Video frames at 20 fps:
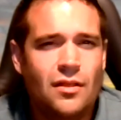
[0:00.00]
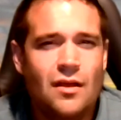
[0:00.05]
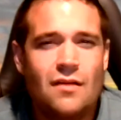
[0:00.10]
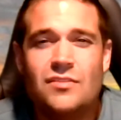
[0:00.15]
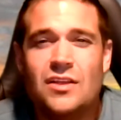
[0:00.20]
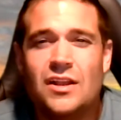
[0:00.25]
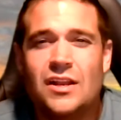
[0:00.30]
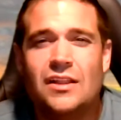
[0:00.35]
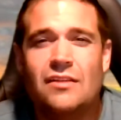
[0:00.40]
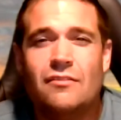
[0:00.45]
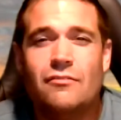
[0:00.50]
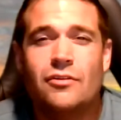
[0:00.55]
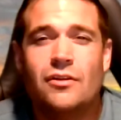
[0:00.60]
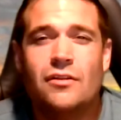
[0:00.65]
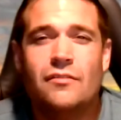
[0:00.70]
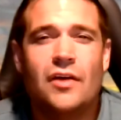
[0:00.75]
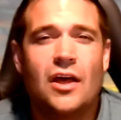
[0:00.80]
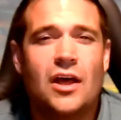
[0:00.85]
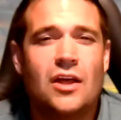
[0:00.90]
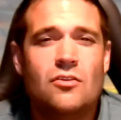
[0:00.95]
I've done it in front
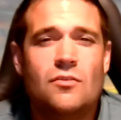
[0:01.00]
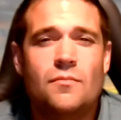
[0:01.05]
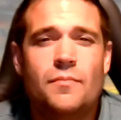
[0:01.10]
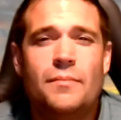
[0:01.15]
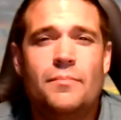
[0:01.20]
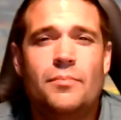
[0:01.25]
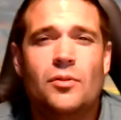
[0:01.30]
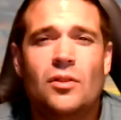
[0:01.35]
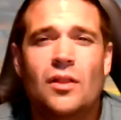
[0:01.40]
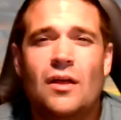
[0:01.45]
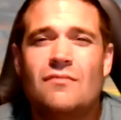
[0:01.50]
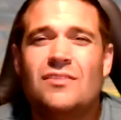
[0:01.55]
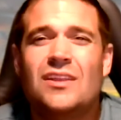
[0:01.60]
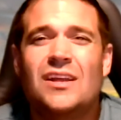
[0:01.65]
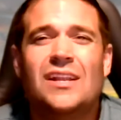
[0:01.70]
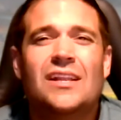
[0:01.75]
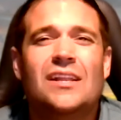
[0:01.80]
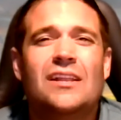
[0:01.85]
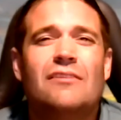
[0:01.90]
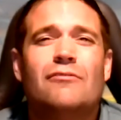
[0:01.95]
of 100 people. I've
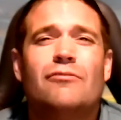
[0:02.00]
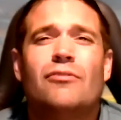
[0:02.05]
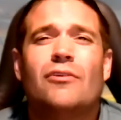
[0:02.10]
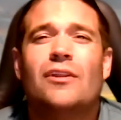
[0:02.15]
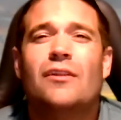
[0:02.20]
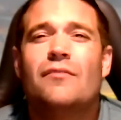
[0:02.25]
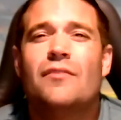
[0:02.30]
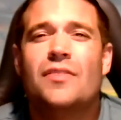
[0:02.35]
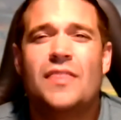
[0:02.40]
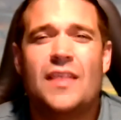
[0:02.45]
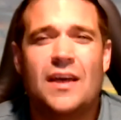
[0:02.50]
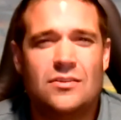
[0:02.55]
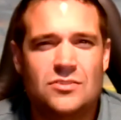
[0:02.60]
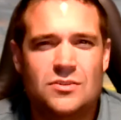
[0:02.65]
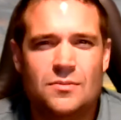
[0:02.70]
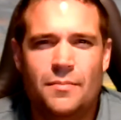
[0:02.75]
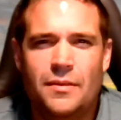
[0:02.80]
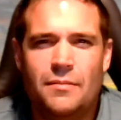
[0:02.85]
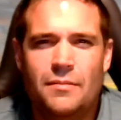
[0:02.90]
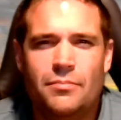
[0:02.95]
done it in front of
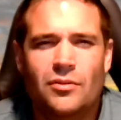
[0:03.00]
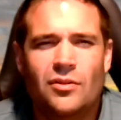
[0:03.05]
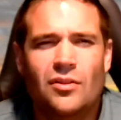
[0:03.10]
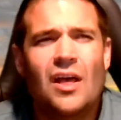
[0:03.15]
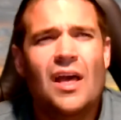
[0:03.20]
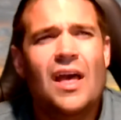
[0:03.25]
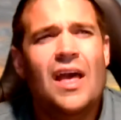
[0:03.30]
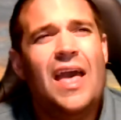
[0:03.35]
1,000 people.